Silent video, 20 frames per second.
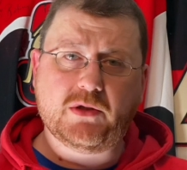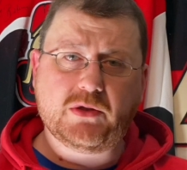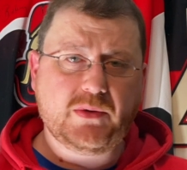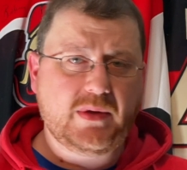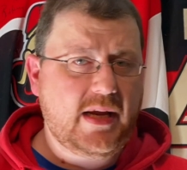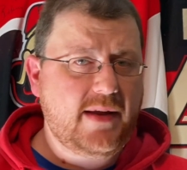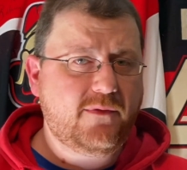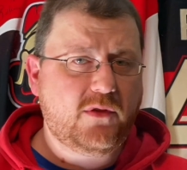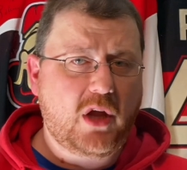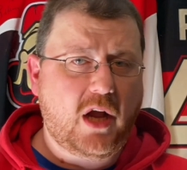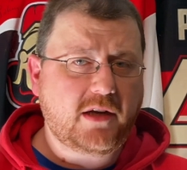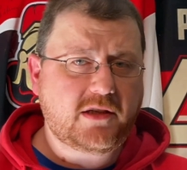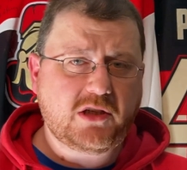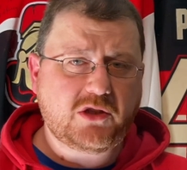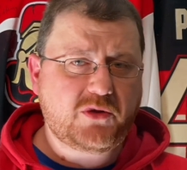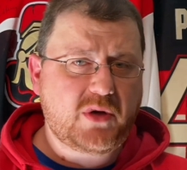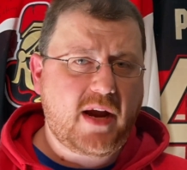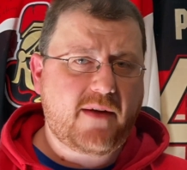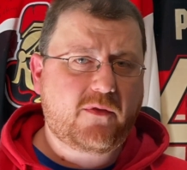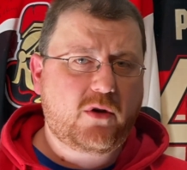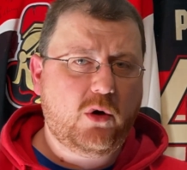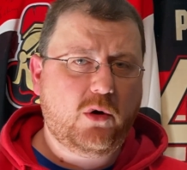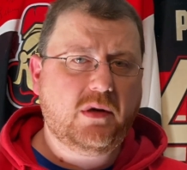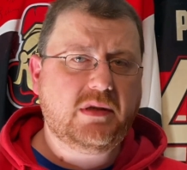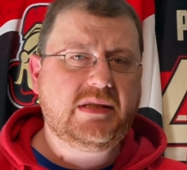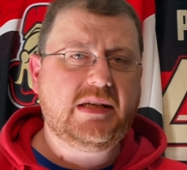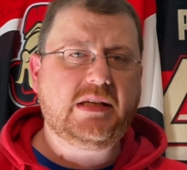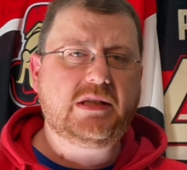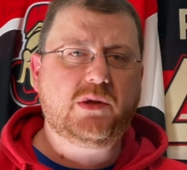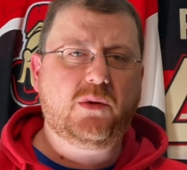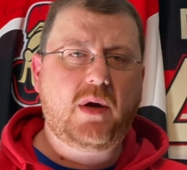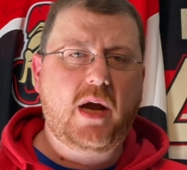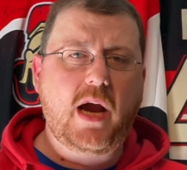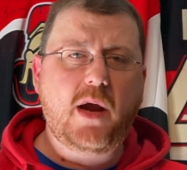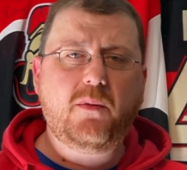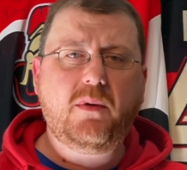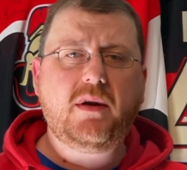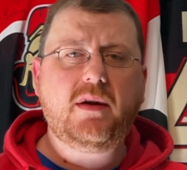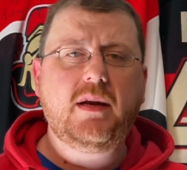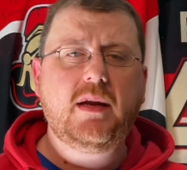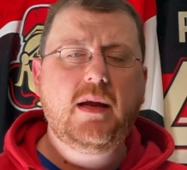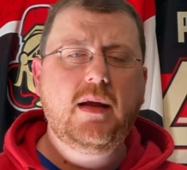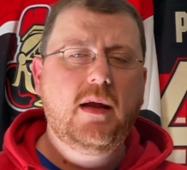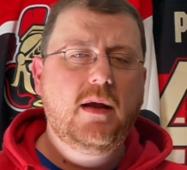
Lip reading: So they have lots of draft currency. So I would